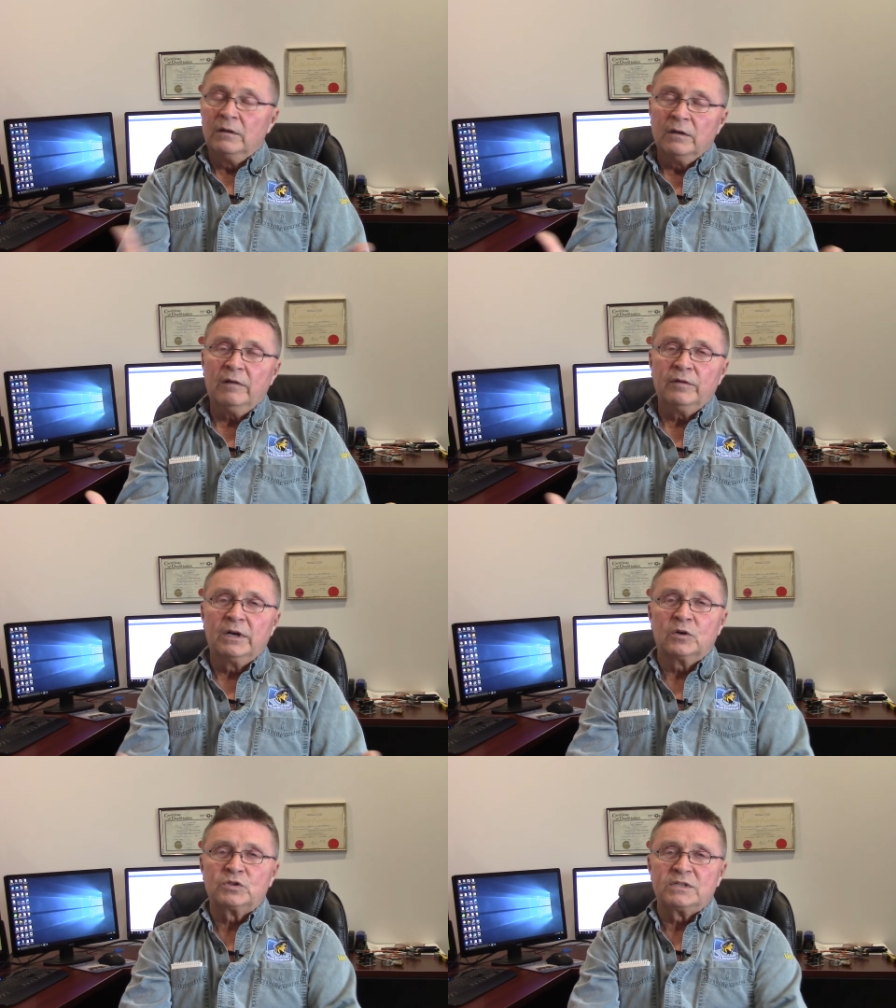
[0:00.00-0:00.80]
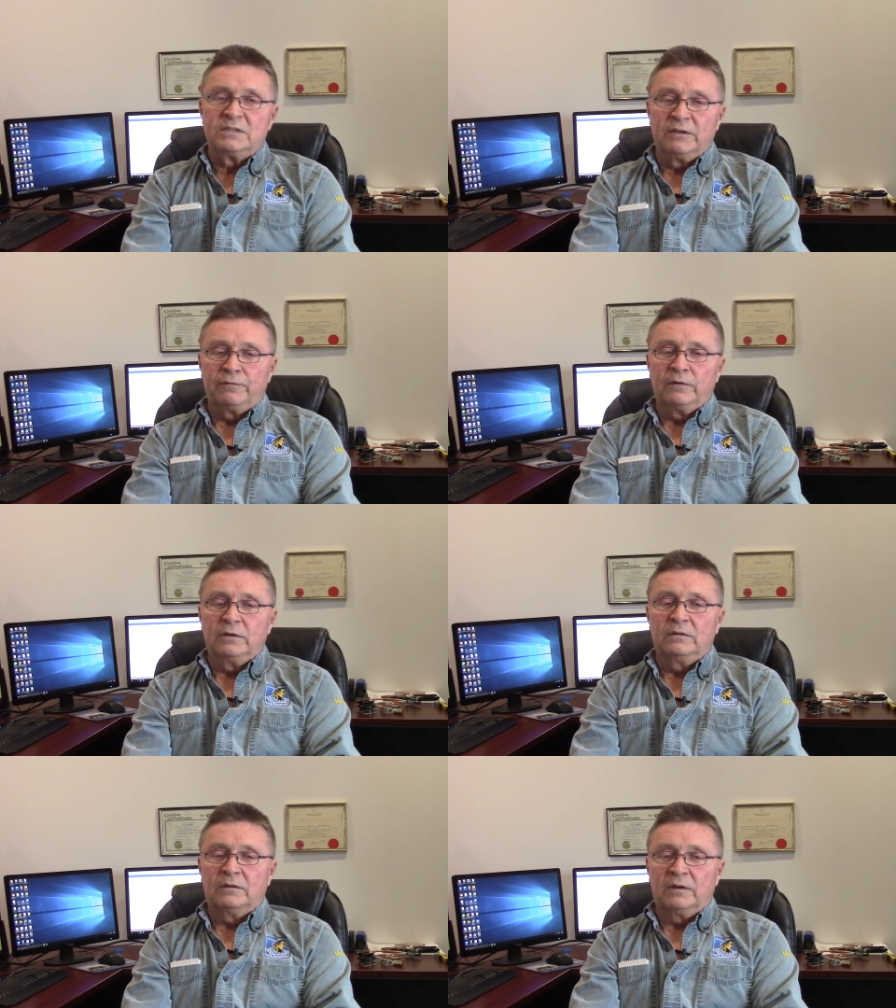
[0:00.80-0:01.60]
Every house is
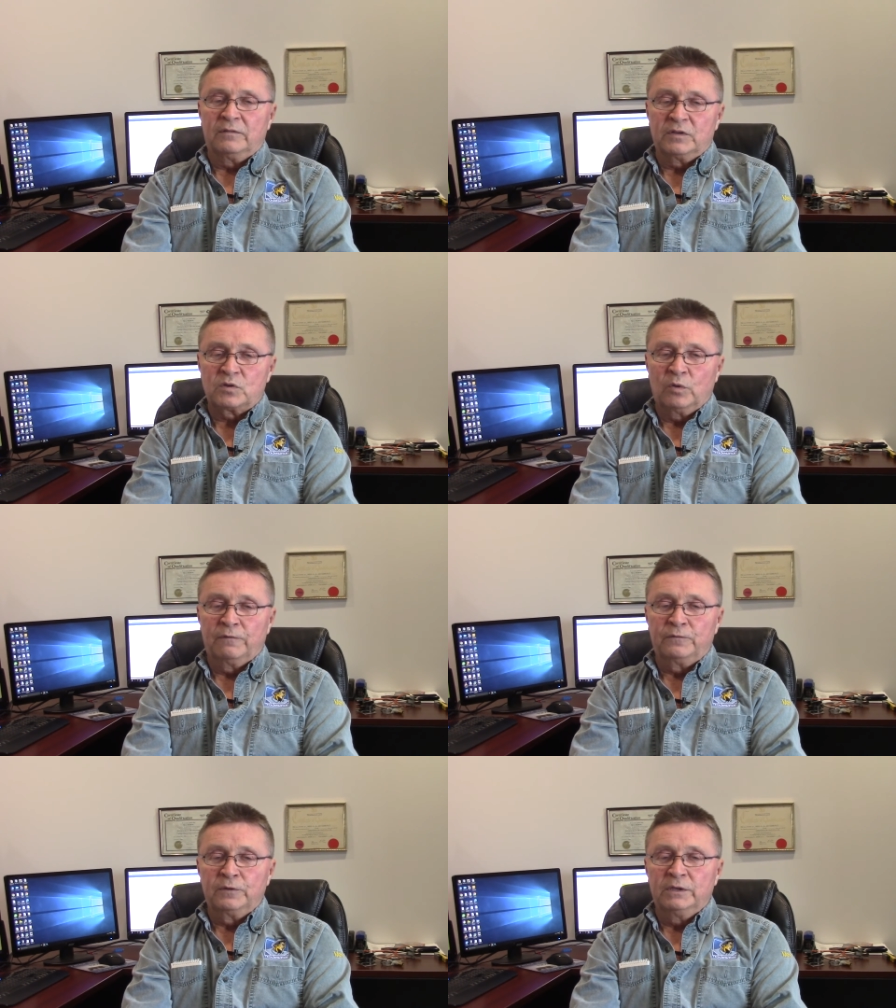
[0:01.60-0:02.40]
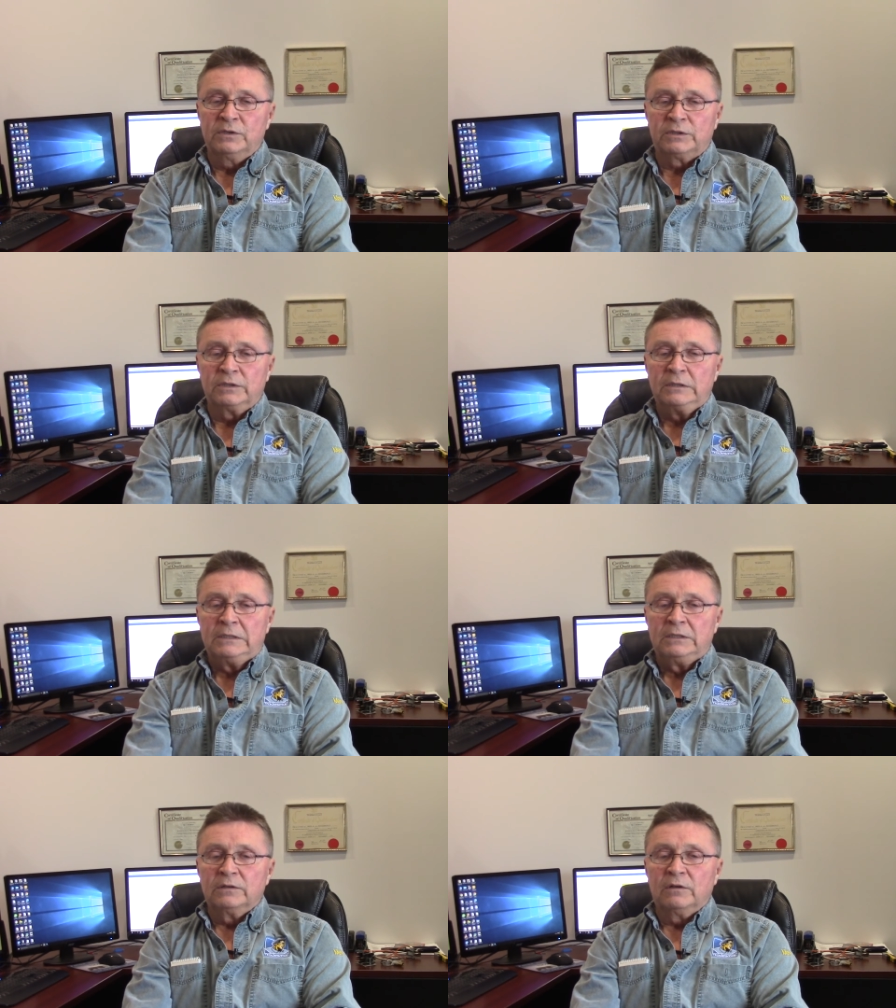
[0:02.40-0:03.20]
different. Uh, the square footage.
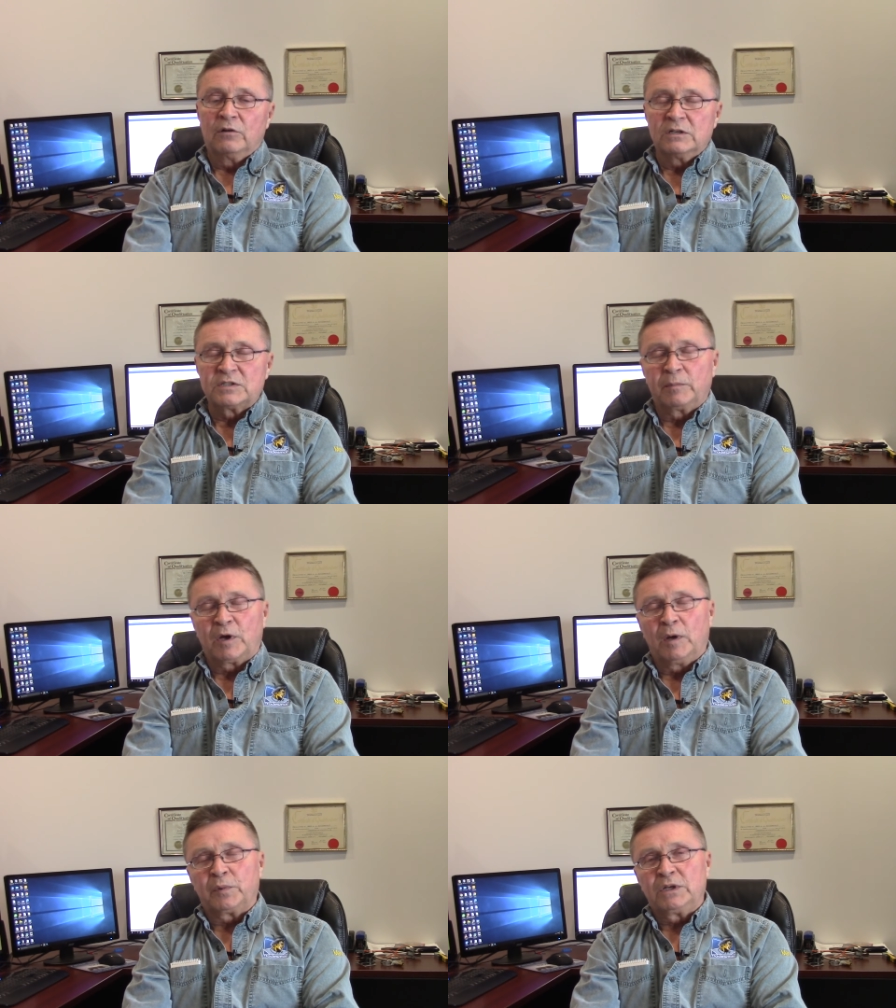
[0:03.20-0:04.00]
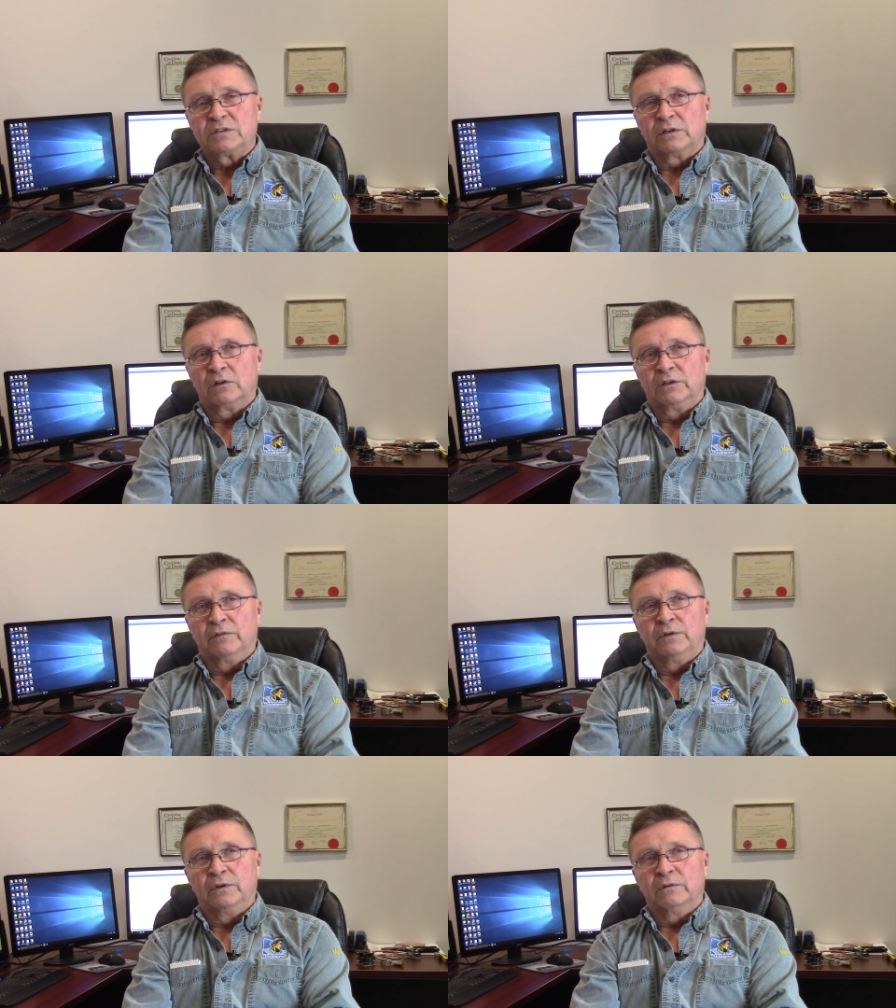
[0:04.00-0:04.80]
There are some companies that'll
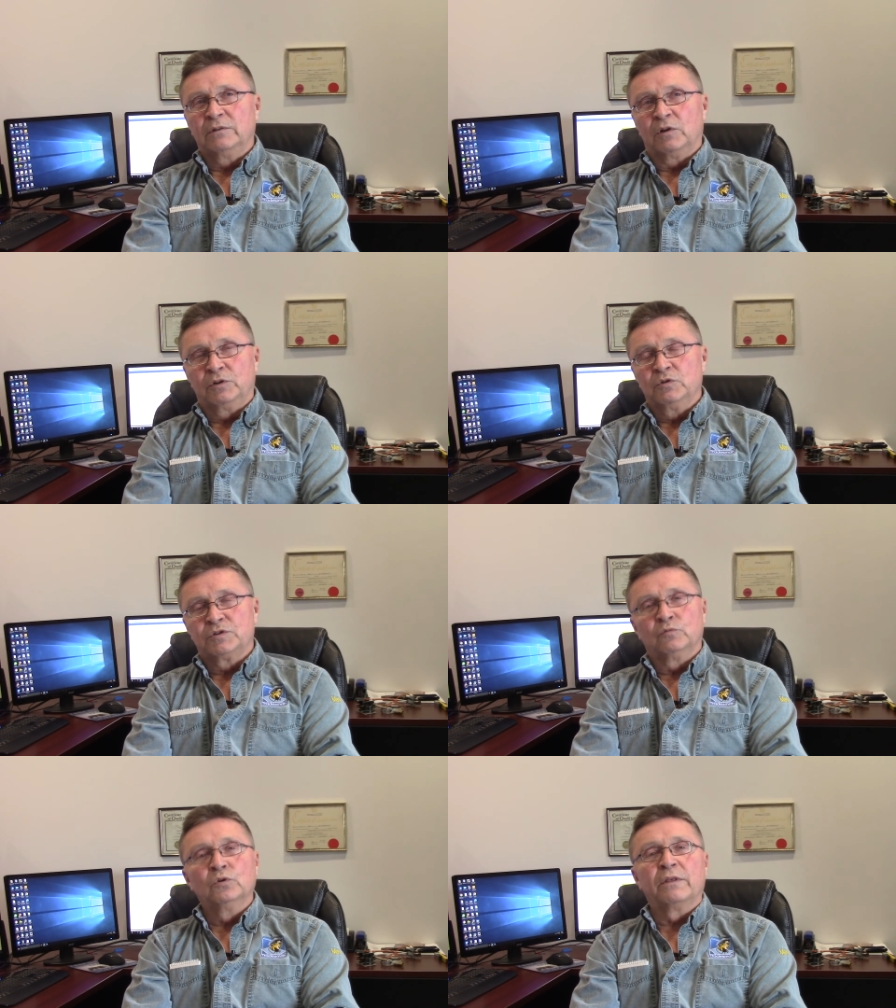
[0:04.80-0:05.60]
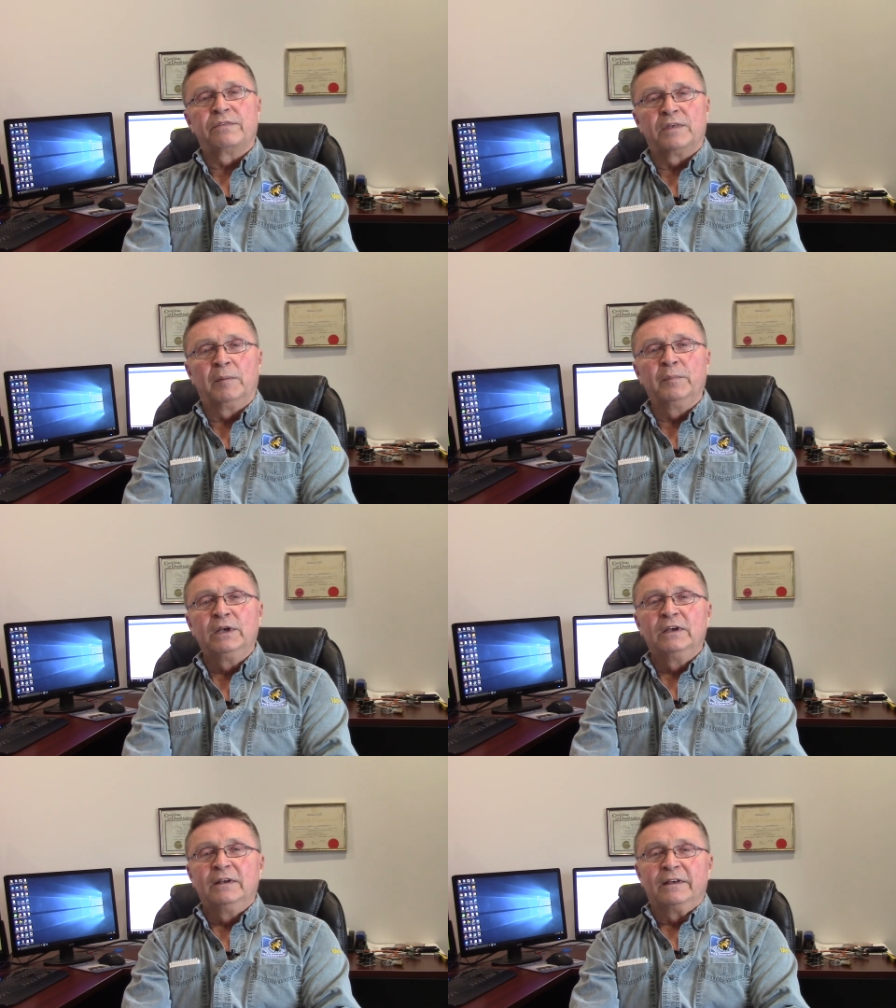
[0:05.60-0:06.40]
give you, you know, use a rule of thumb
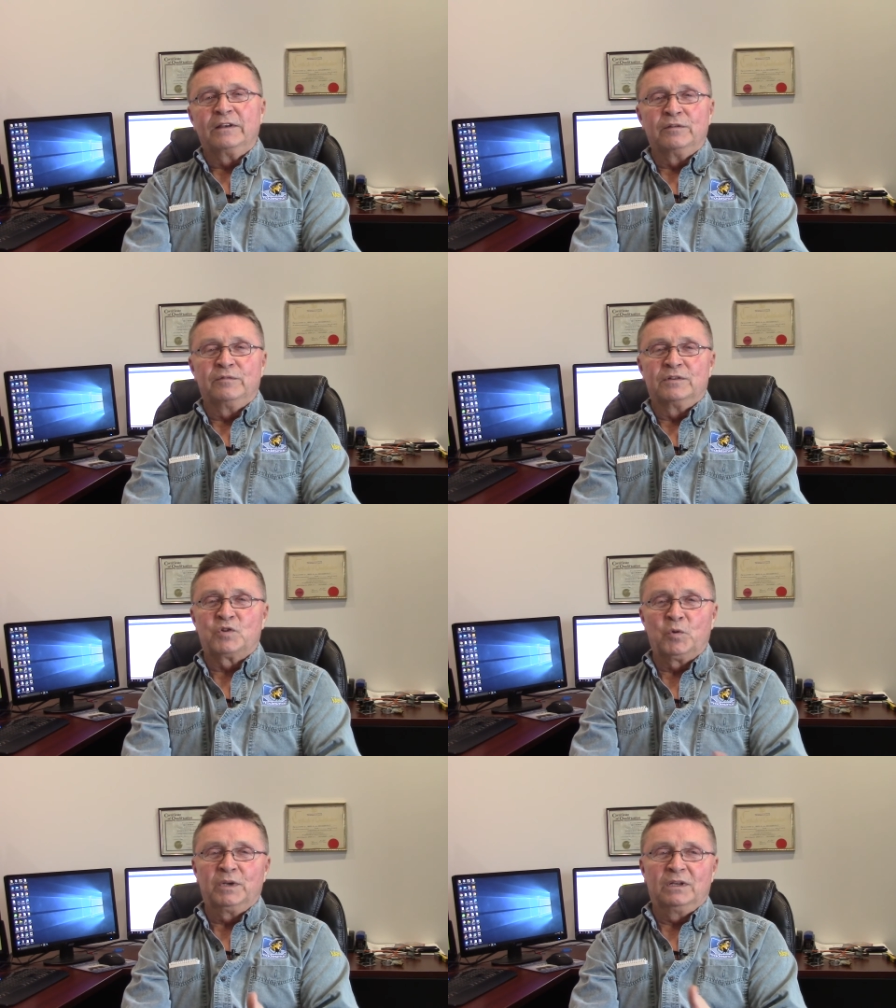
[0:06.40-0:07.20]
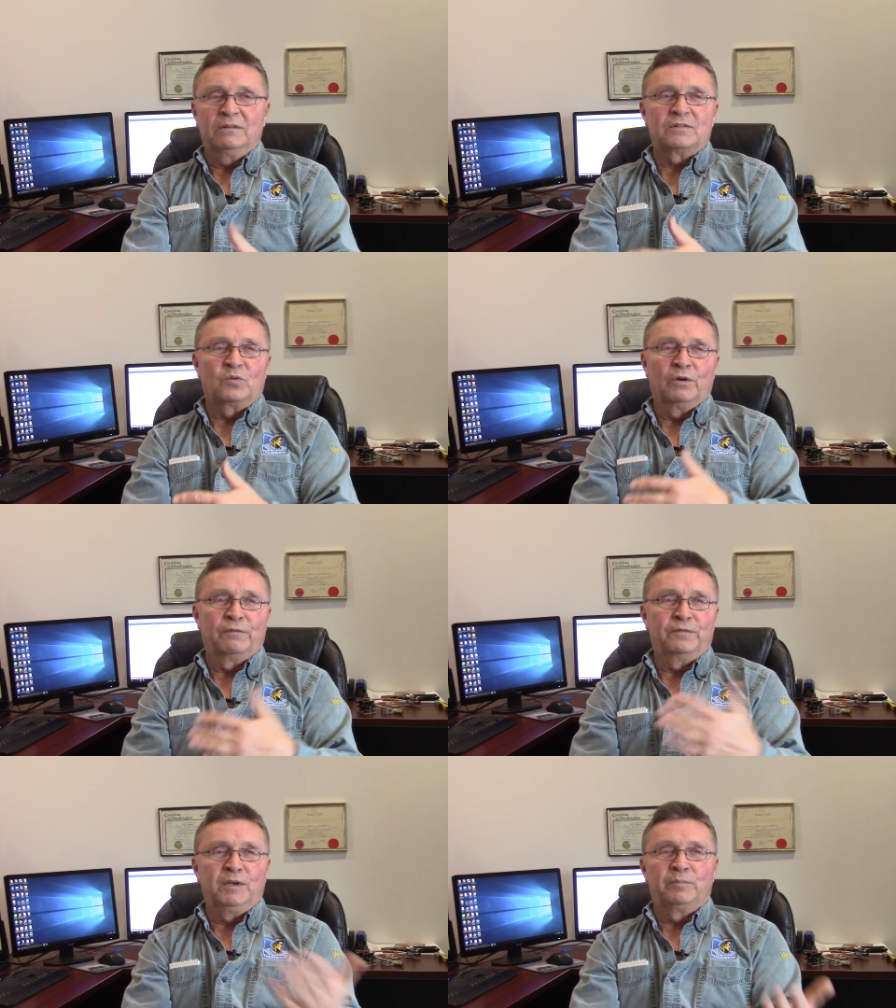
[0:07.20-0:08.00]
and give you so many square
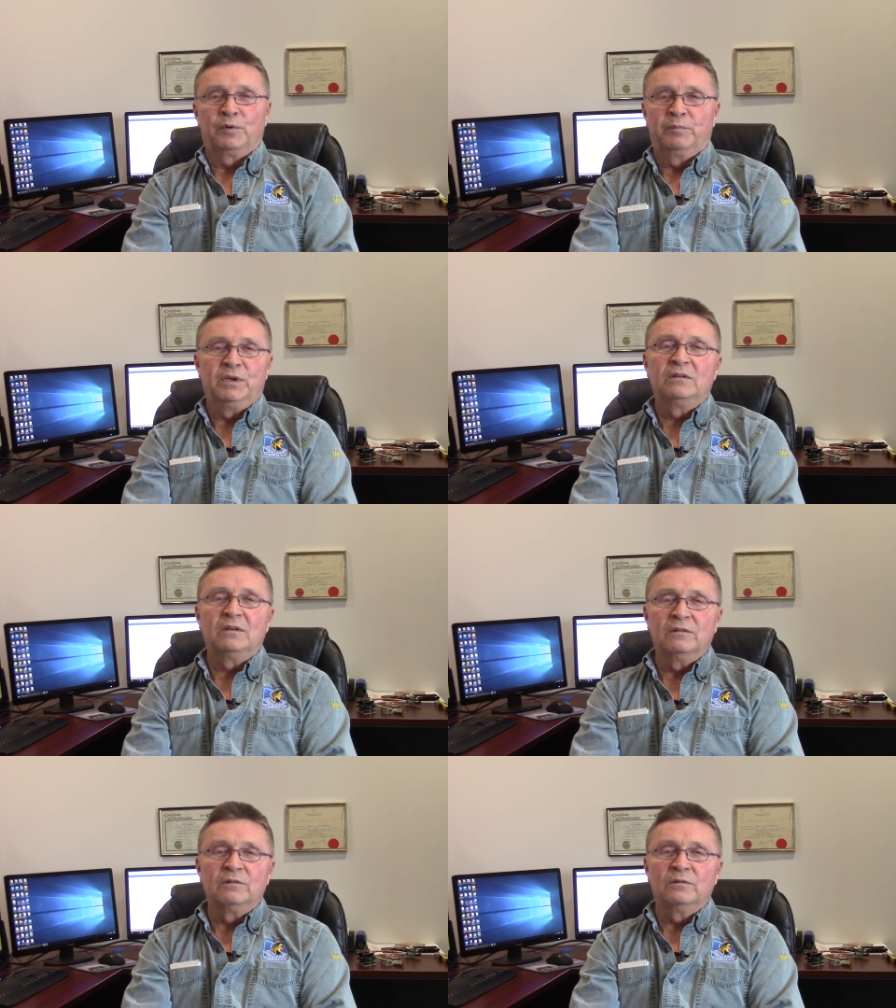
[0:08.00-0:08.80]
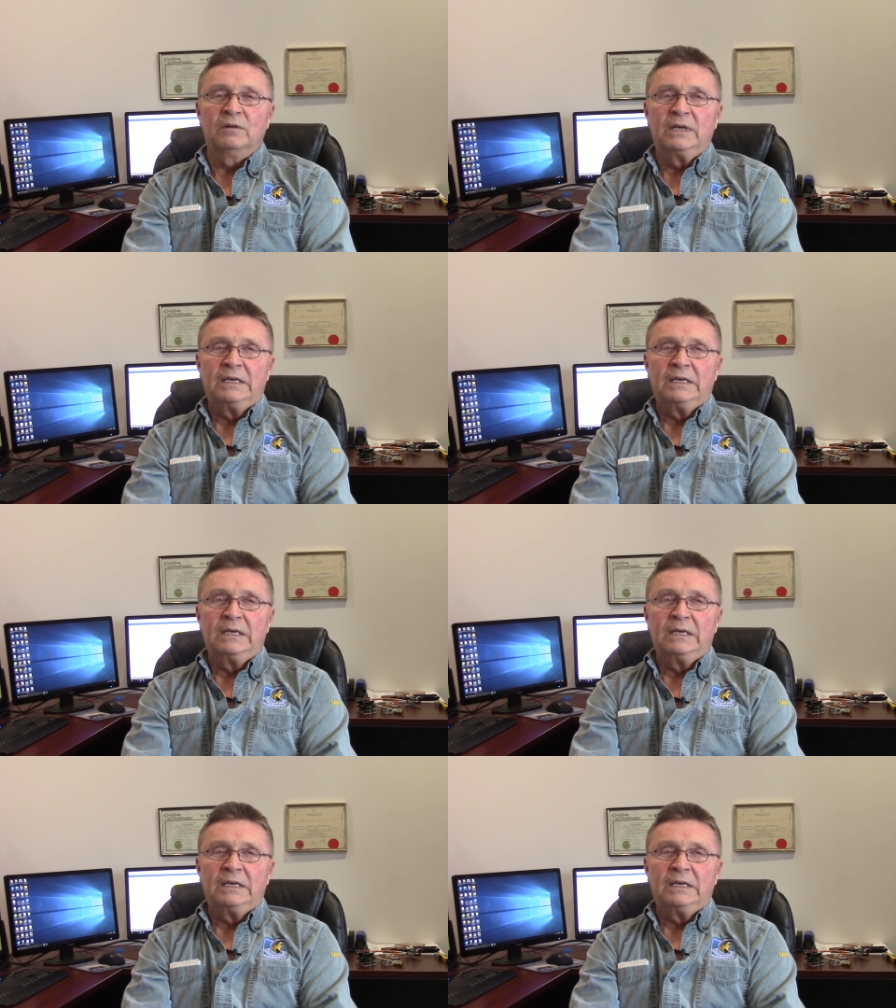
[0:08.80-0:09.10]
feet per BTU.